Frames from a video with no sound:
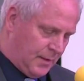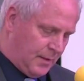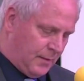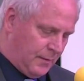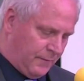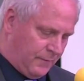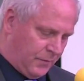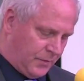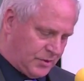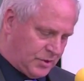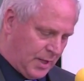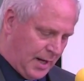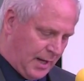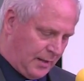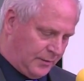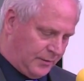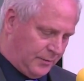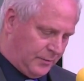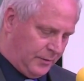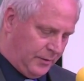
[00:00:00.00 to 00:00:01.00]
for
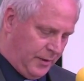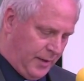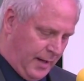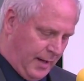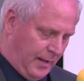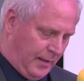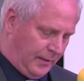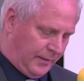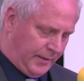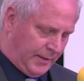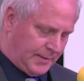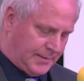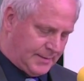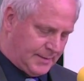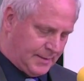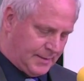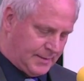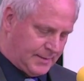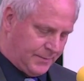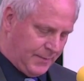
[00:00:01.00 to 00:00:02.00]
childhood
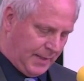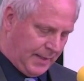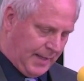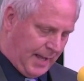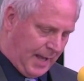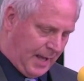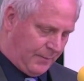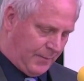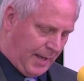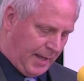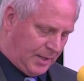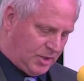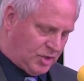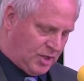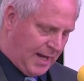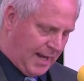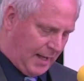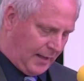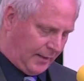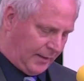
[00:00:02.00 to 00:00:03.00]
illnesses became a
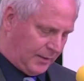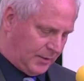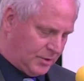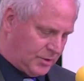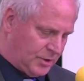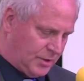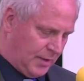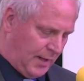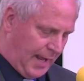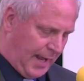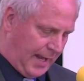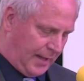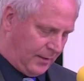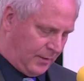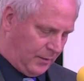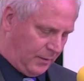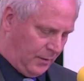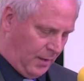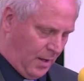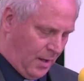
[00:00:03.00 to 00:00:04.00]
challenge to
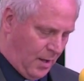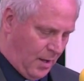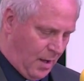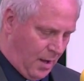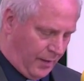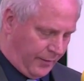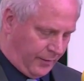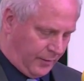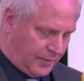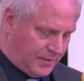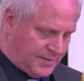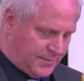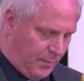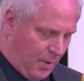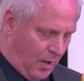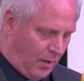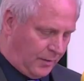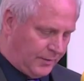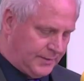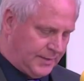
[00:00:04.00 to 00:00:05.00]
handle on our
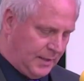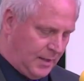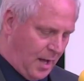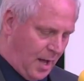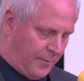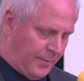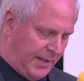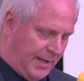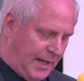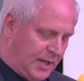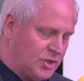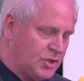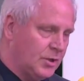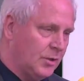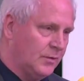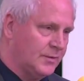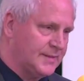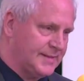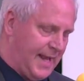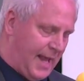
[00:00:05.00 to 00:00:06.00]
small
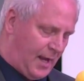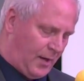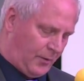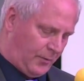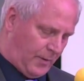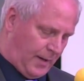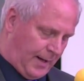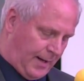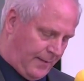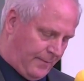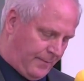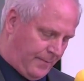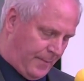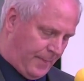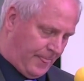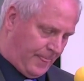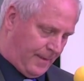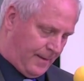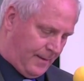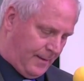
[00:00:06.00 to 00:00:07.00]
denominational salary.
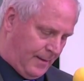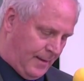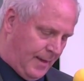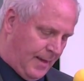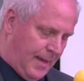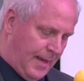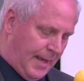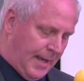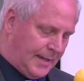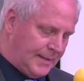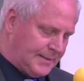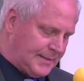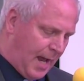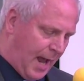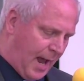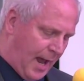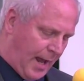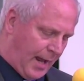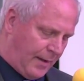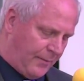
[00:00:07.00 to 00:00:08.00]
In
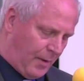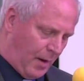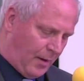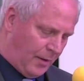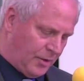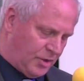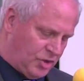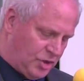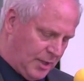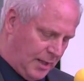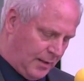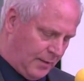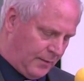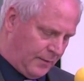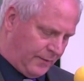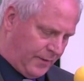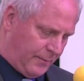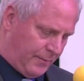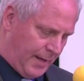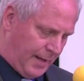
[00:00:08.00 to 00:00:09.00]
time, our share
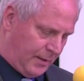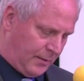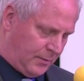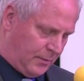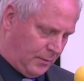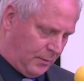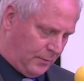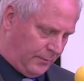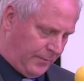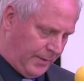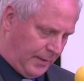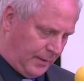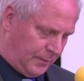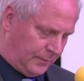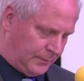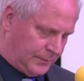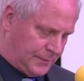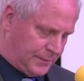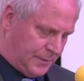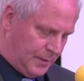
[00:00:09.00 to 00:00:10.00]
of the medical
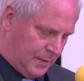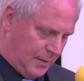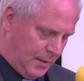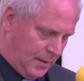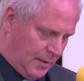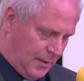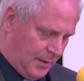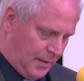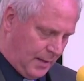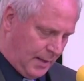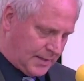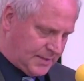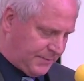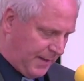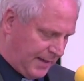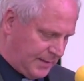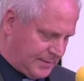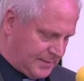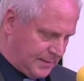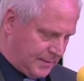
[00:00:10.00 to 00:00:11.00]
bills,
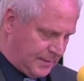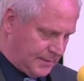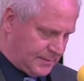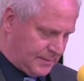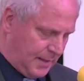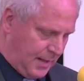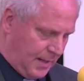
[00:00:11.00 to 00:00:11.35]
expenses,